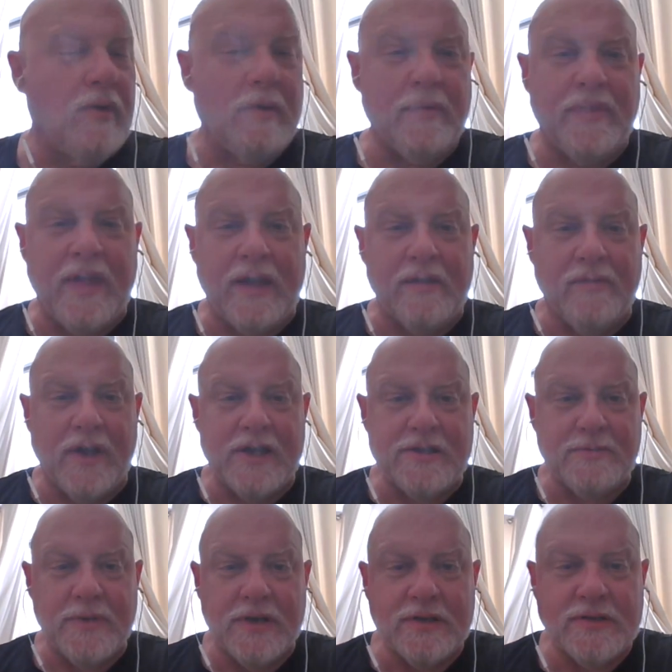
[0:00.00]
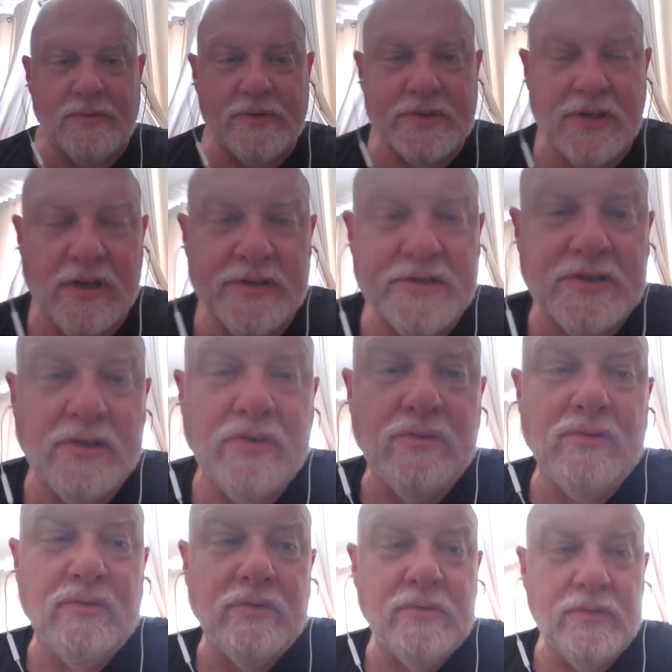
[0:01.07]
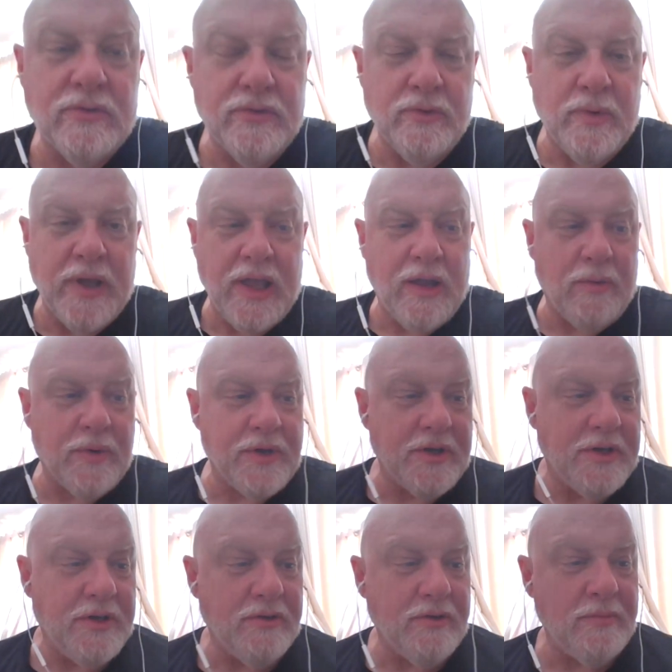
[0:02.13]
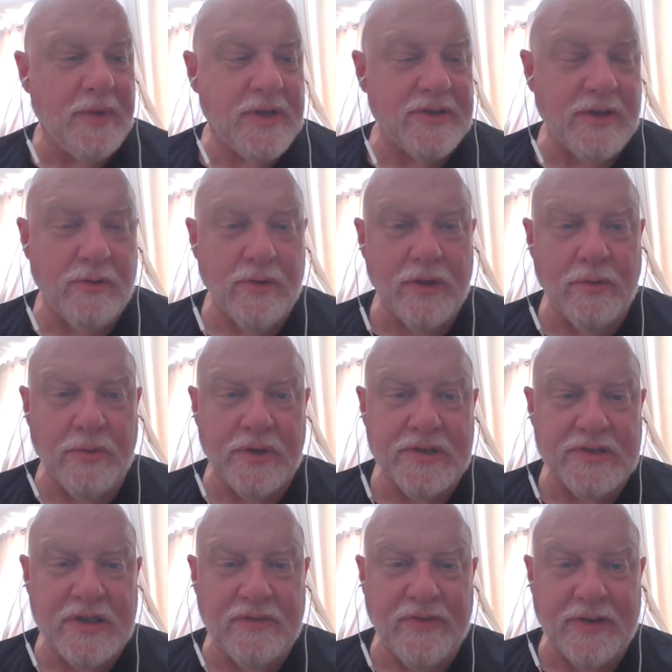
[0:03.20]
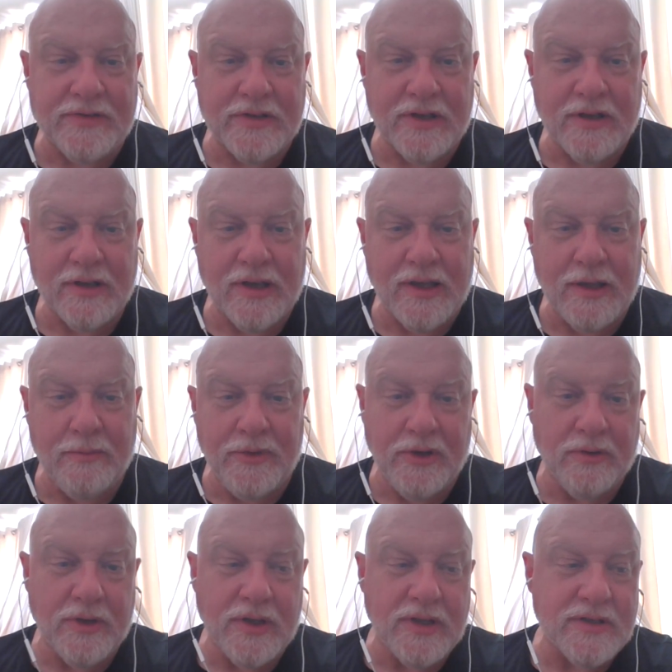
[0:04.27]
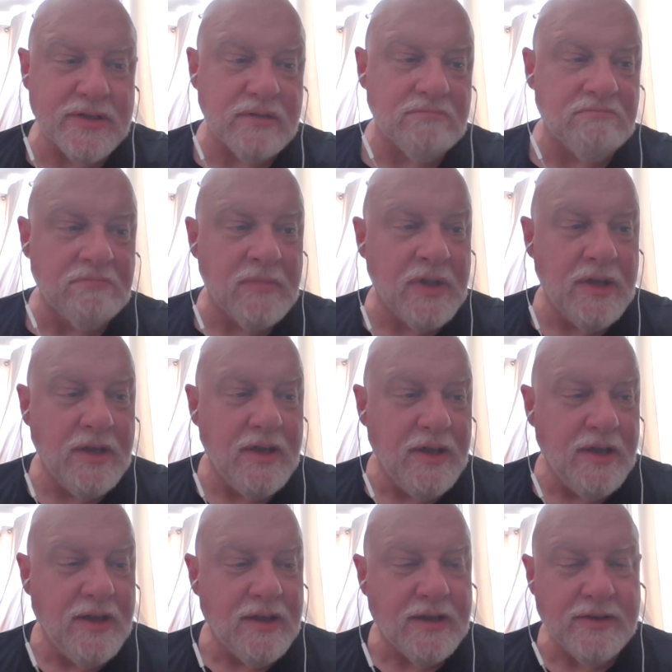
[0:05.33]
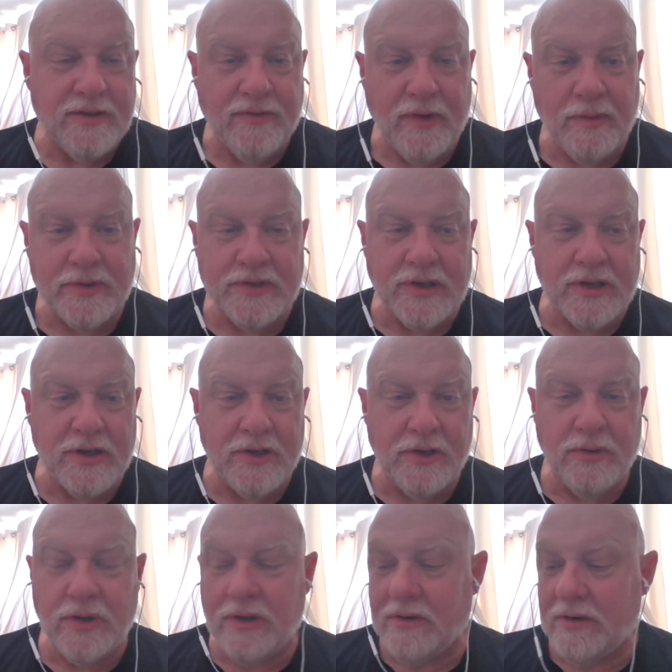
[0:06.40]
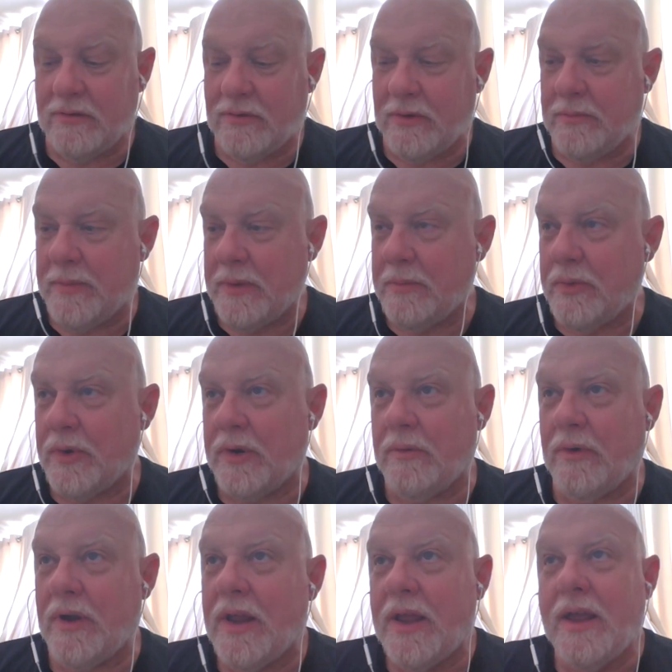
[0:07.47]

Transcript: went with that advice because it was also the way I wanted to do it because I really wanted to see if I was going to keep doing this. Because if I wasn't going to do it, what would be point? What